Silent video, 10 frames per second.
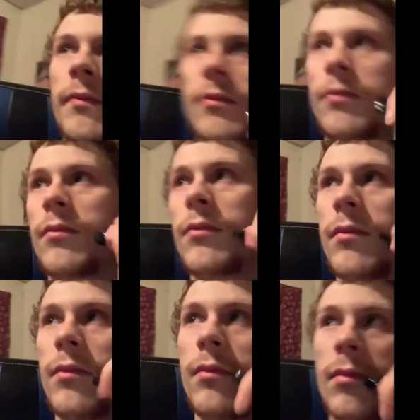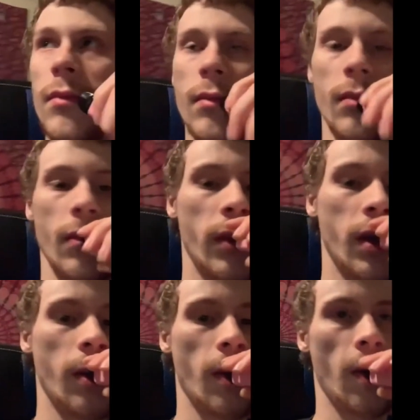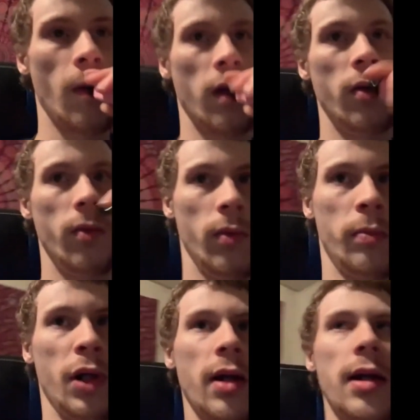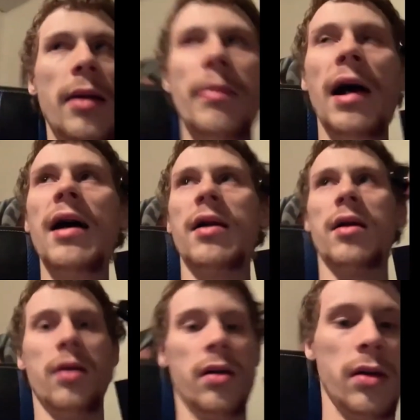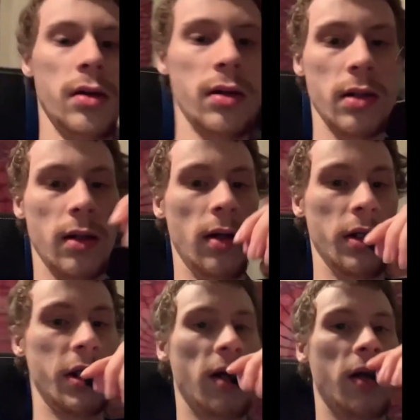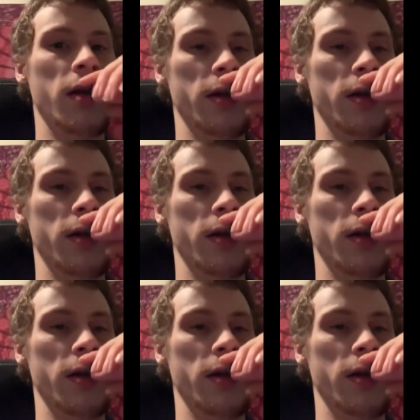It's not gonna fit in a lunchbox. Put it in a bag. Sorry, I was talking to